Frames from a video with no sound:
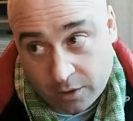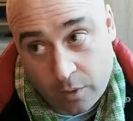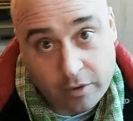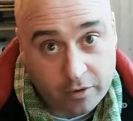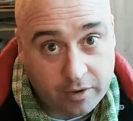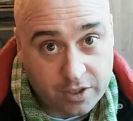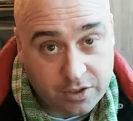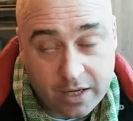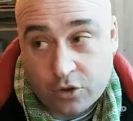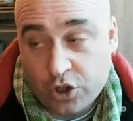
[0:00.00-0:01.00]
whether they're a
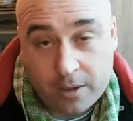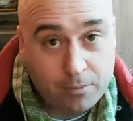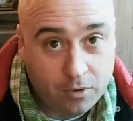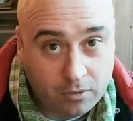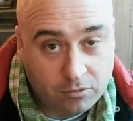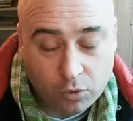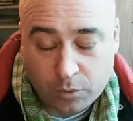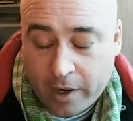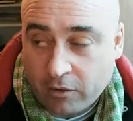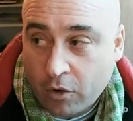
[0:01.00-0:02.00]
dictatorship or
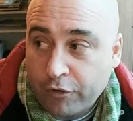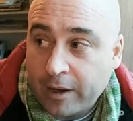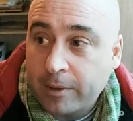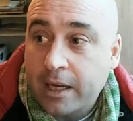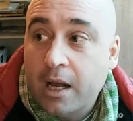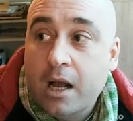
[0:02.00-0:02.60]
ruled by a family,